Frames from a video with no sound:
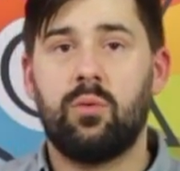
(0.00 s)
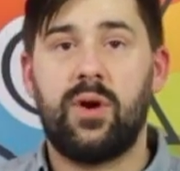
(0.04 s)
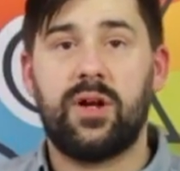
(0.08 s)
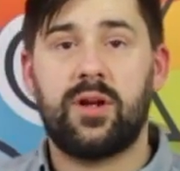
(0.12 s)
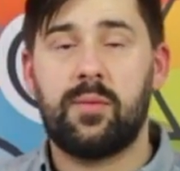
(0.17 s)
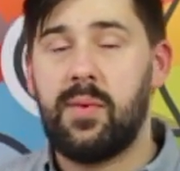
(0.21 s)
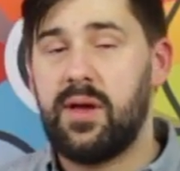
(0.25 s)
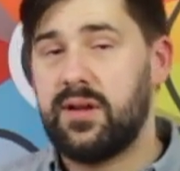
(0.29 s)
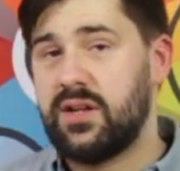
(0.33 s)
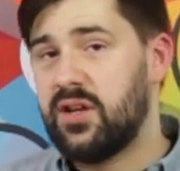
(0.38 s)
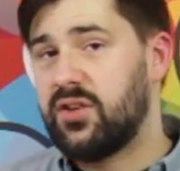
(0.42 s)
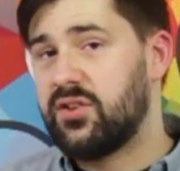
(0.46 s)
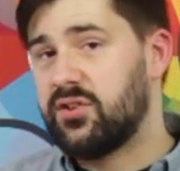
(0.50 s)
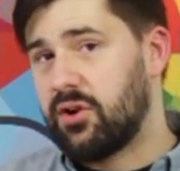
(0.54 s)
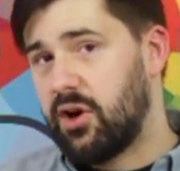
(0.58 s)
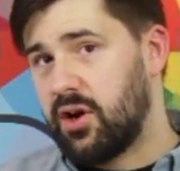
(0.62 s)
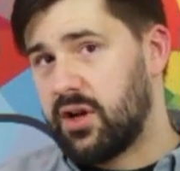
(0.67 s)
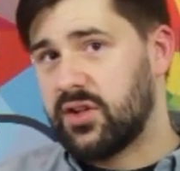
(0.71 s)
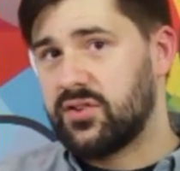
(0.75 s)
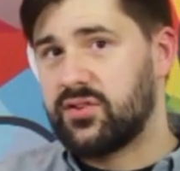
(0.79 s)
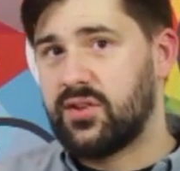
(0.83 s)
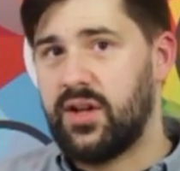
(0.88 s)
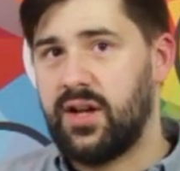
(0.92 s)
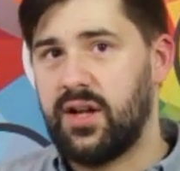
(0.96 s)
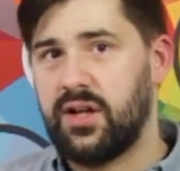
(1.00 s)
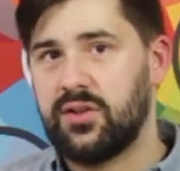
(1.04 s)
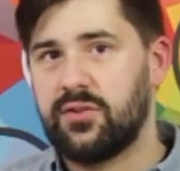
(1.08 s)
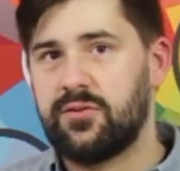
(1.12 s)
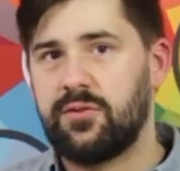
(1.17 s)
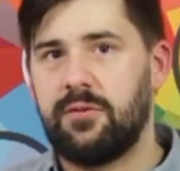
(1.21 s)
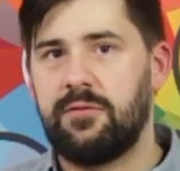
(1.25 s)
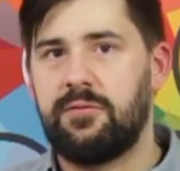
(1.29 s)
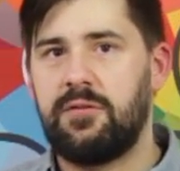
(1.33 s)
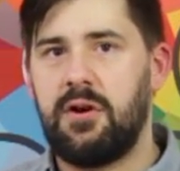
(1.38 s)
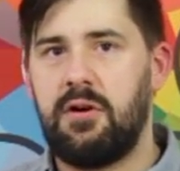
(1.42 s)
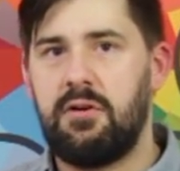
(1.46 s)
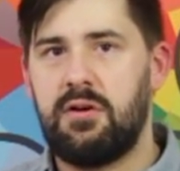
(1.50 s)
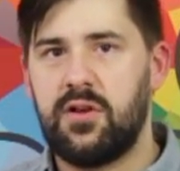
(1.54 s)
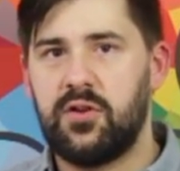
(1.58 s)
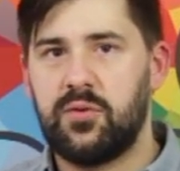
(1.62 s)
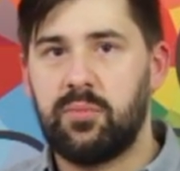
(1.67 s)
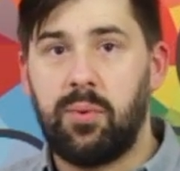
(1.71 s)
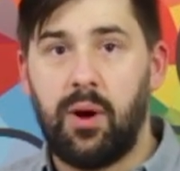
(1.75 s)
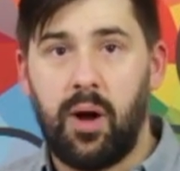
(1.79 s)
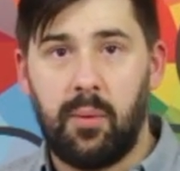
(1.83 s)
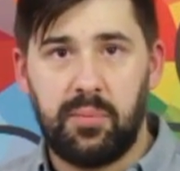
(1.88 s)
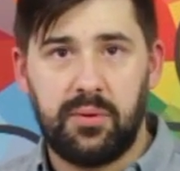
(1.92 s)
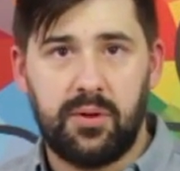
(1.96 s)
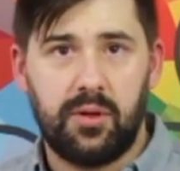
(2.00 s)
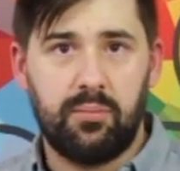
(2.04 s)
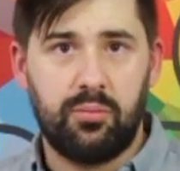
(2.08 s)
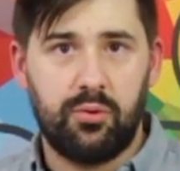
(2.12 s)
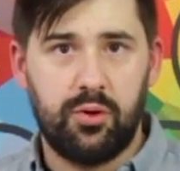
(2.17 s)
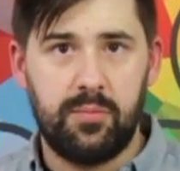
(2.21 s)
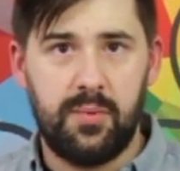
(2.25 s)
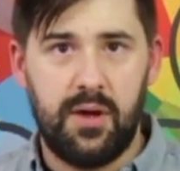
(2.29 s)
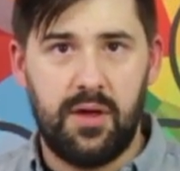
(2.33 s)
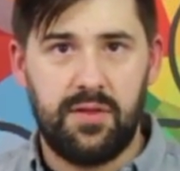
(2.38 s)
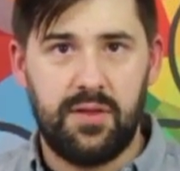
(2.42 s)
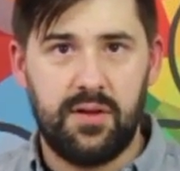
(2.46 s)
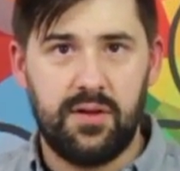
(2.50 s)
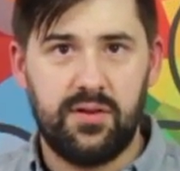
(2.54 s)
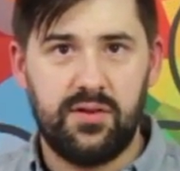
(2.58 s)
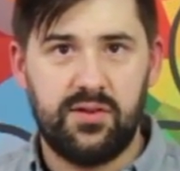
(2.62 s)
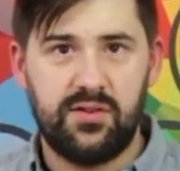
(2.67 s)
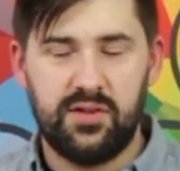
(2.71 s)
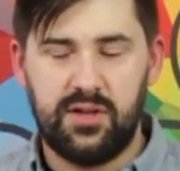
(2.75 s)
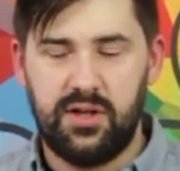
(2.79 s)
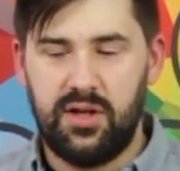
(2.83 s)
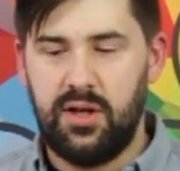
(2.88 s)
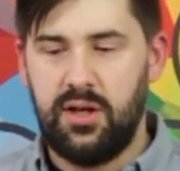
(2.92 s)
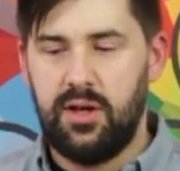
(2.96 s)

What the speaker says: recommended starting settings for various popular brew methods.